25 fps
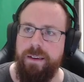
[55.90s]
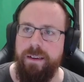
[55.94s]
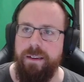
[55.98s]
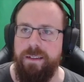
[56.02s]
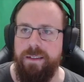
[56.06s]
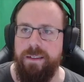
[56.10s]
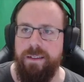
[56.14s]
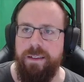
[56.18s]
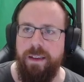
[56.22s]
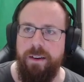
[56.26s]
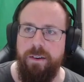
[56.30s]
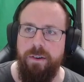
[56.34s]

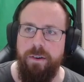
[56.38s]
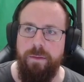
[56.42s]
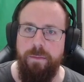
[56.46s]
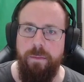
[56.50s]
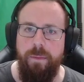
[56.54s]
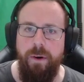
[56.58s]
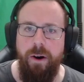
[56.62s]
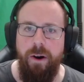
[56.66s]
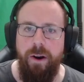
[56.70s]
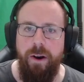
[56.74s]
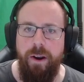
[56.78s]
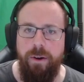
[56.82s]
consider
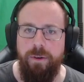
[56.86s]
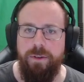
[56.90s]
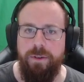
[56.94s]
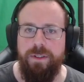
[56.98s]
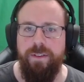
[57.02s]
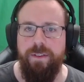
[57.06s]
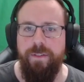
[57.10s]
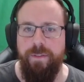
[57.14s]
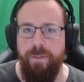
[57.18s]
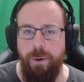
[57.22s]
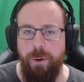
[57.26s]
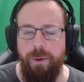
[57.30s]

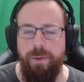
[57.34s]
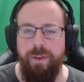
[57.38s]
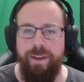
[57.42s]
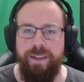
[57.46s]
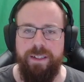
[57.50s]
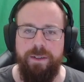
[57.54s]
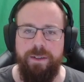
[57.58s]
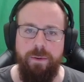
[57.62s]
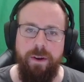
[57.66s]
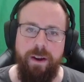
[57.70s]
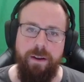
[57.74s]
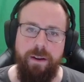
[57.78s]
Mario's
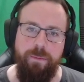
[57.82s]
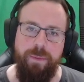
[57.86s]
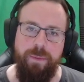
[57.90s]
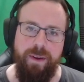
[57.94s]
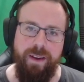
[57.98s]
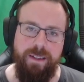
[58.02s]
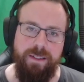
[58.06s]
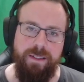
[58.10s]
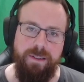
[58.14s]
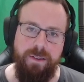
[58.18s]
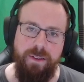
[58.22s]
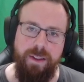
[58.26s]
furthest right
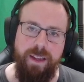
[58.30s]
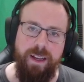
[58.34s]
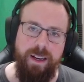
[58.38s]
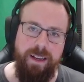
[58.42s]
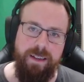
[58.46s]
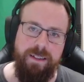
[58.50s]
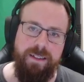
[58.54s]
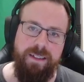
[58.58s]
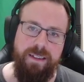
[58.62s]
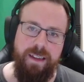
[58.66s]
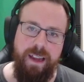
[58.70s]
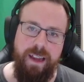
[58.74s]
pixel that
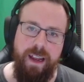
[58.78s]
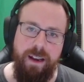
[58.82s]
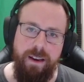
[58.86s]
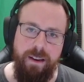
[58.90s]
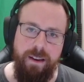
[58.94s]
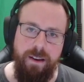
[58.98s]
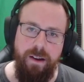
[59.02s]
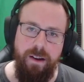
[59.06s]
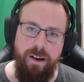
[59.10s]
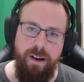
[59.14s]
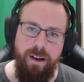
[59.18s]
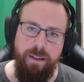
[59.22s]
he's
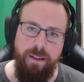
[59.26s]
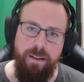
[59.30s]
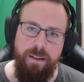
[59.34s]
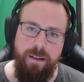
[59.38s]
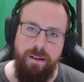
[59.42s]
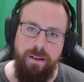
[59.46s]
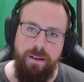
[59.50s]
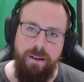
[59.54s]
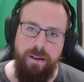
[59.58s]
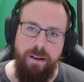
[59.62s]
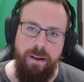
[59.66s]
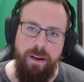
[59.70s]
standing on.
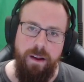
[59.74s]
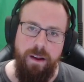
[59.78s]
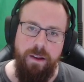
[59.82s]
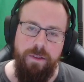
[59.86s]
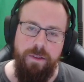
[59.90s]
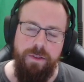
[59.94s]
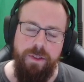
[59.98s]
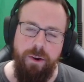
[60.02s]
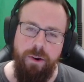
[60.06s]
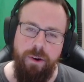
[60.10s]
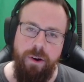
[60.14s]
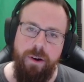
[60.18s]

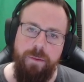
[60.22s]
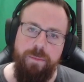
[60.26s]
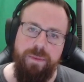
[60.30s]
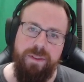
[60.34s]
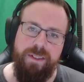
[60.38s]
There are